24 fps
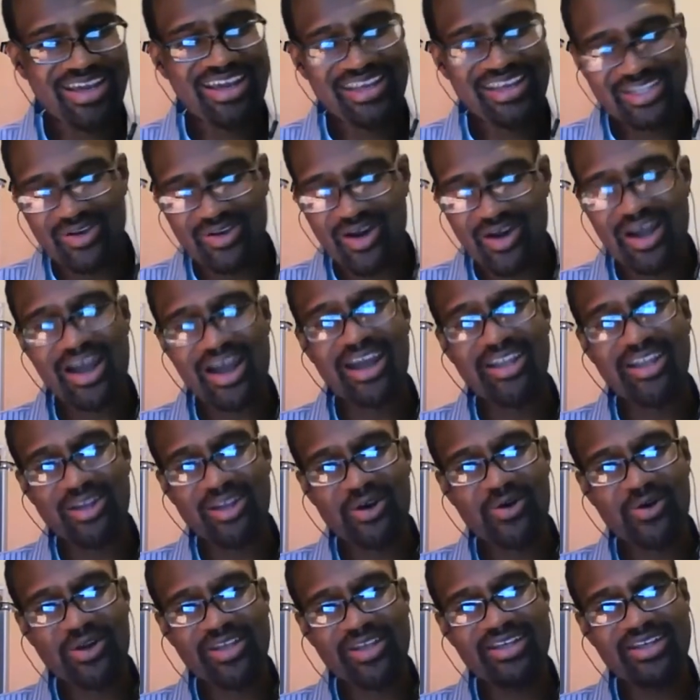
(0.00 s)
So I
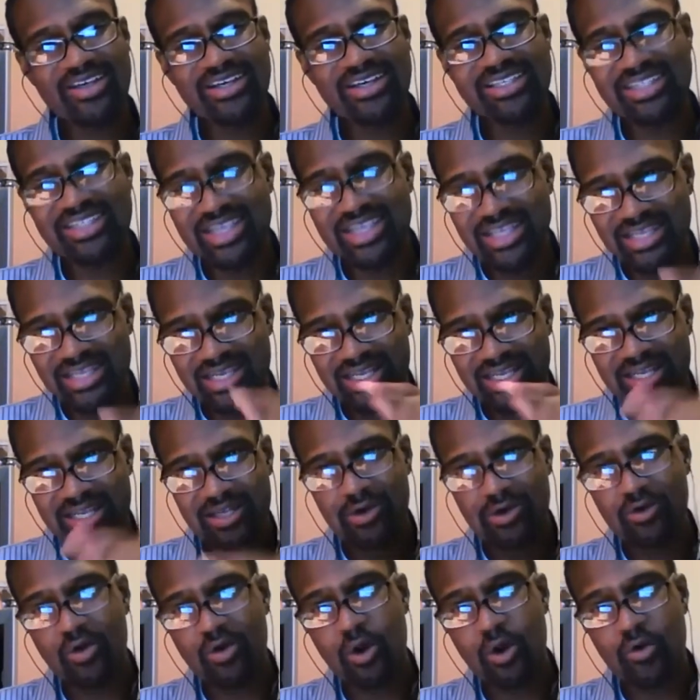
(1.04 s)
know it does, and I
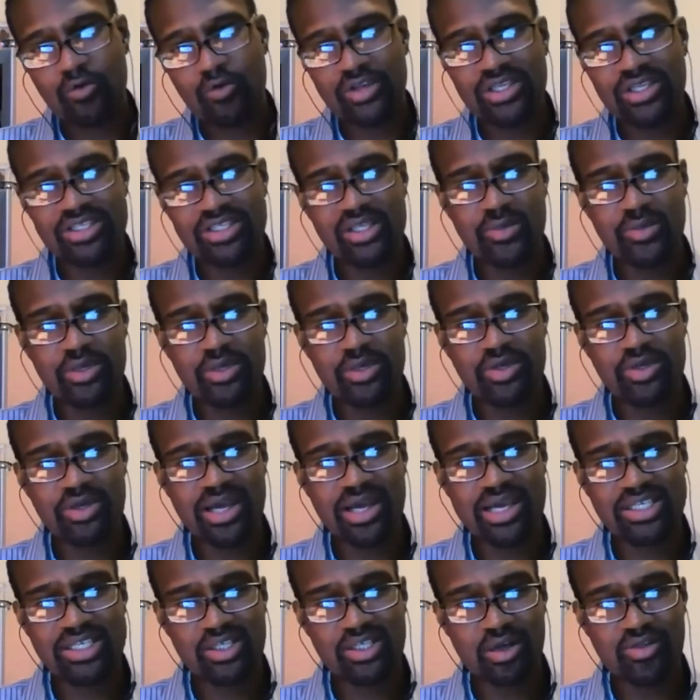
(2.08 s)
know hopefully some of you
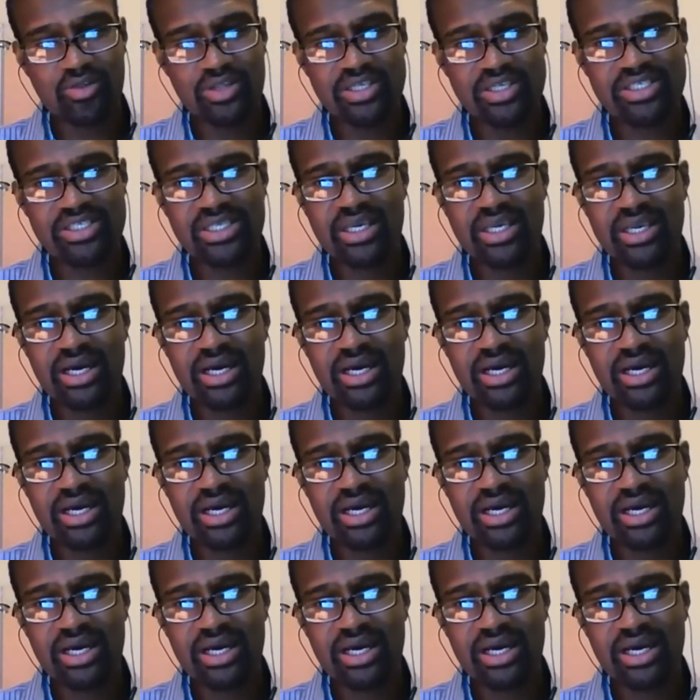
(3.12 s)
guys on this,